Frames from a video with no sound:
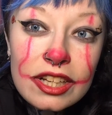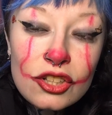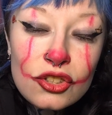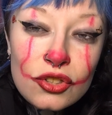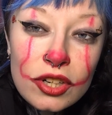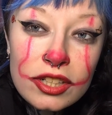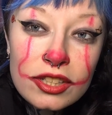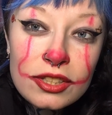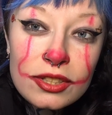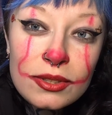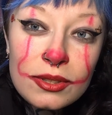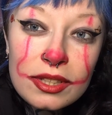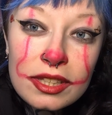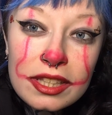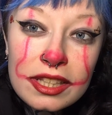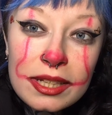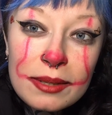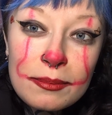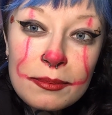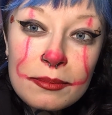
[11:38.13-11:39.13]
tried to do a
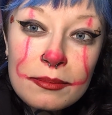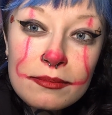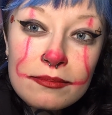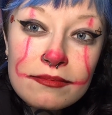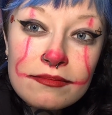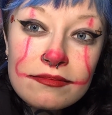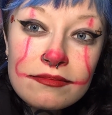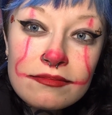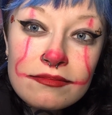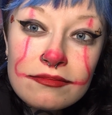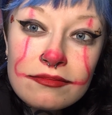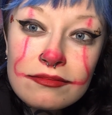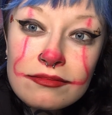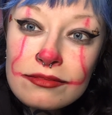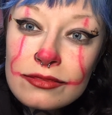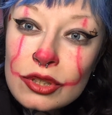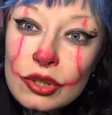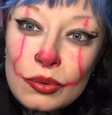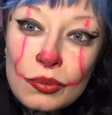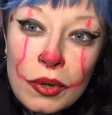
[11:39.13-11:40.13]
lip
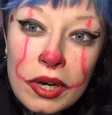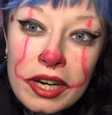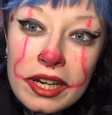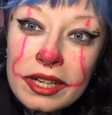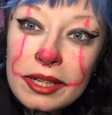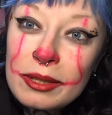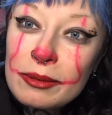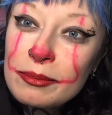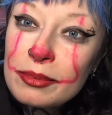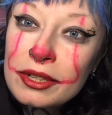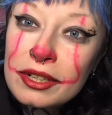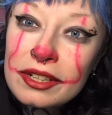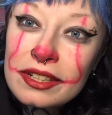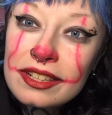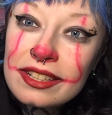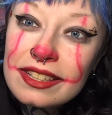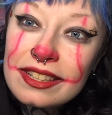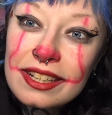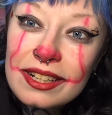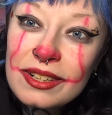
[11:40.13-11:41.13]
right, but I
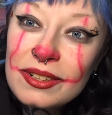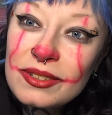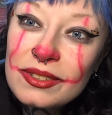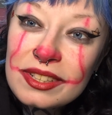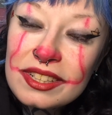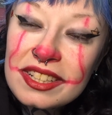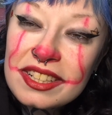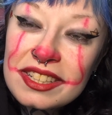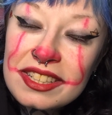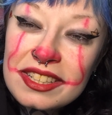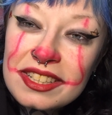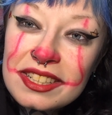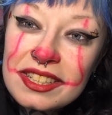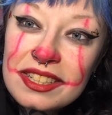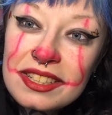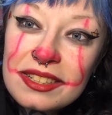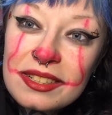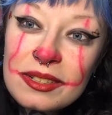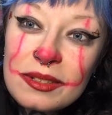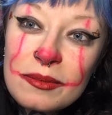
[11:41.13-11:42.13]
don't think I
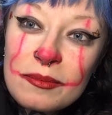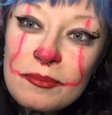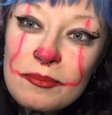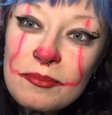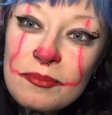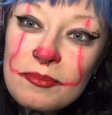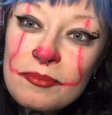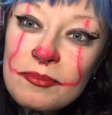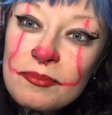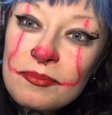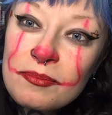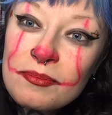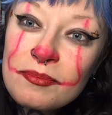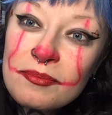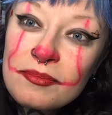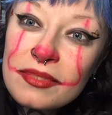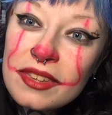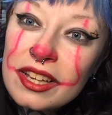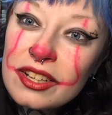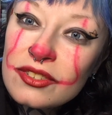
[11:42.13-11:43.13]
did.
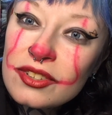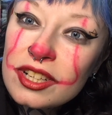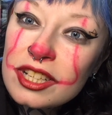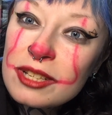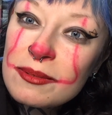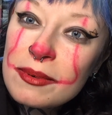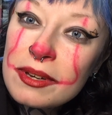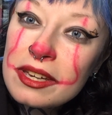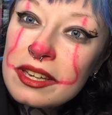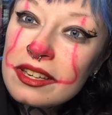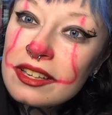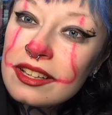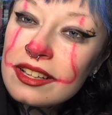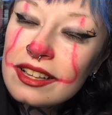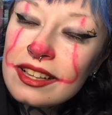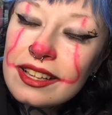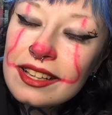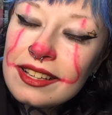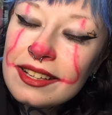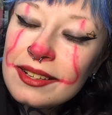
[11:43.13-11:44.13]
I tried to make...
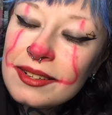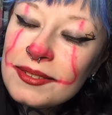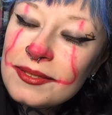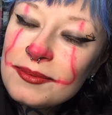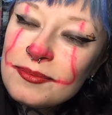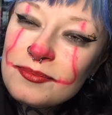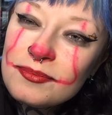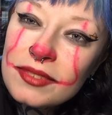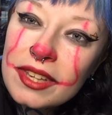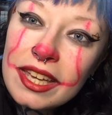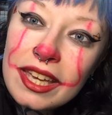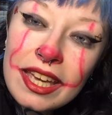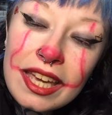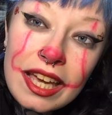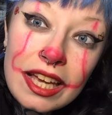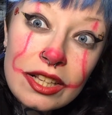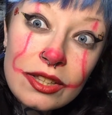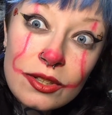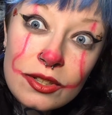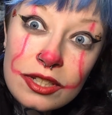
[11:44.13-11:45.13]

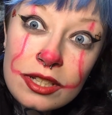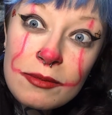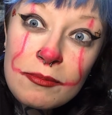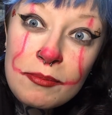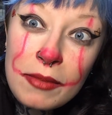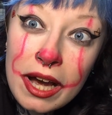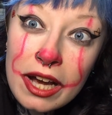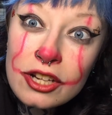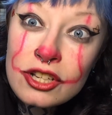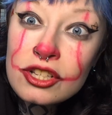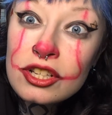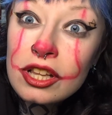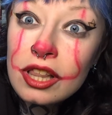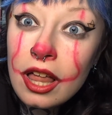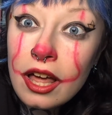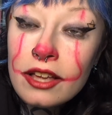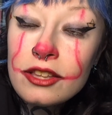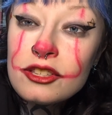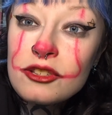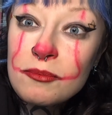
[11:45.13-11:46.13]
It doesn't match the
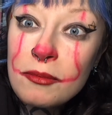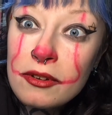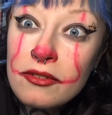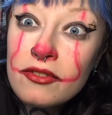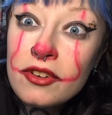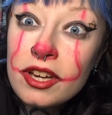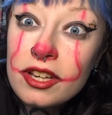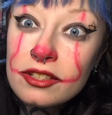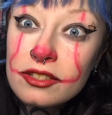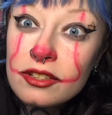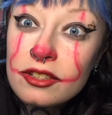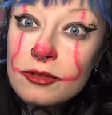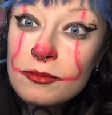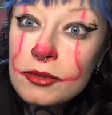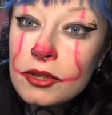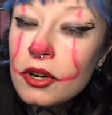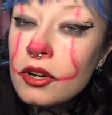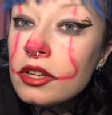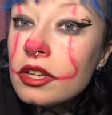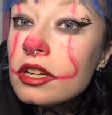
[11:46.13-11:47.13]
lines on my face, let's
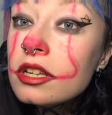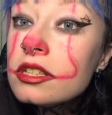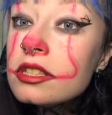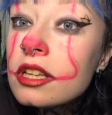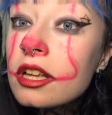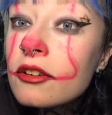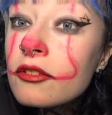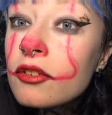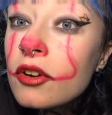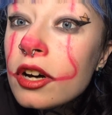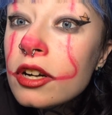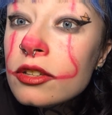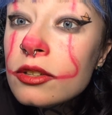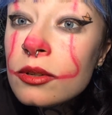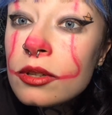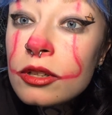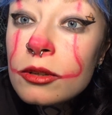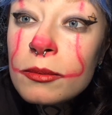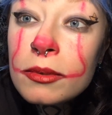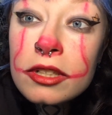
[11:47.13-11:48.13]
be honest. And I thought I'd
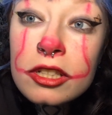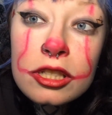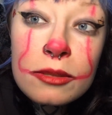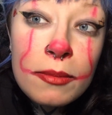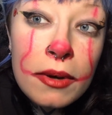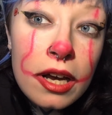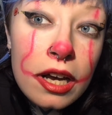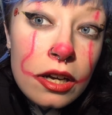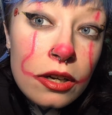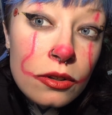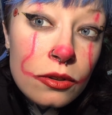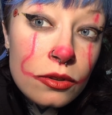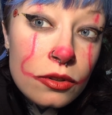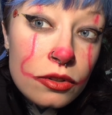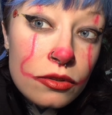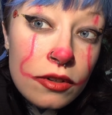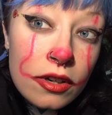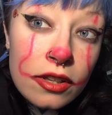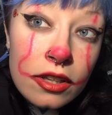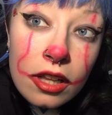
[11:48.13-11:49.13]
do a little bit of
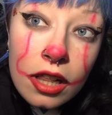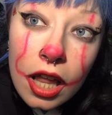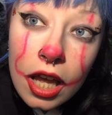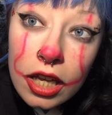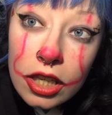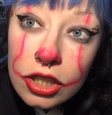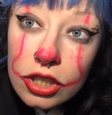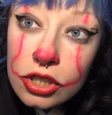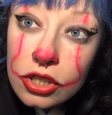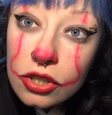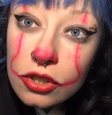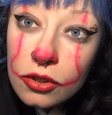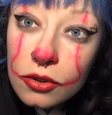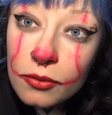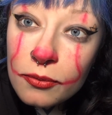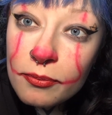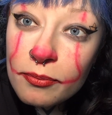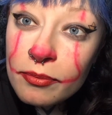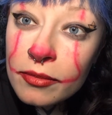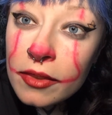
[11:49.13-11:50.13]
sparkles around the lines too.